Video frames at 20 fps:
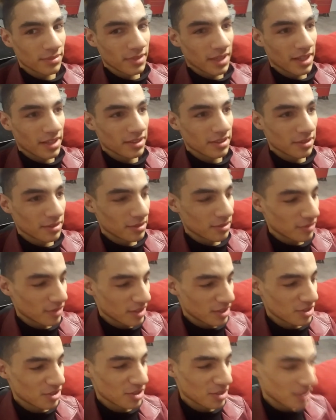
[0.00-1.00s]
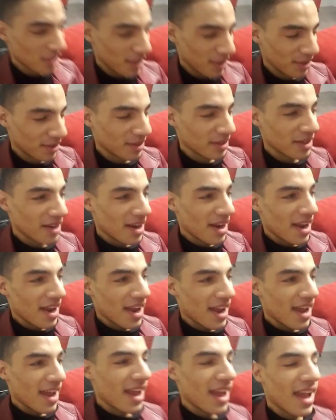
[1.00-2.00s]
the convention there.
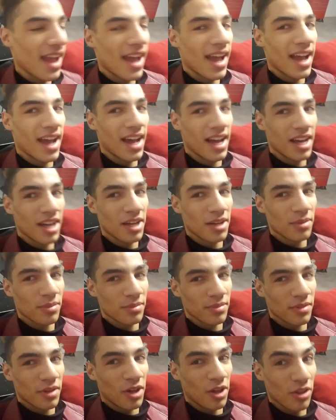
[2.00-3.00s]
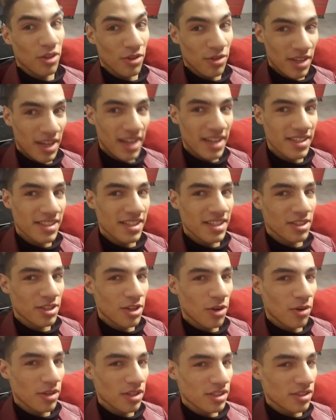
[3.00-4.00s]
Although you guys didn't
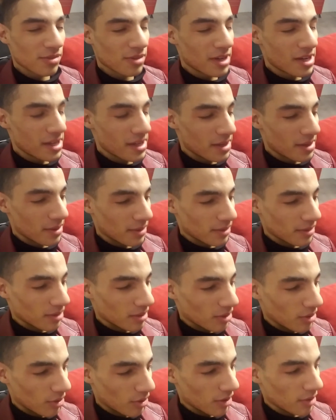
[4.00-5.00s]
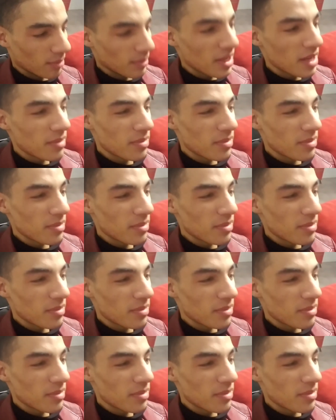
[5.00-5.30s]
notice, right? Or maybe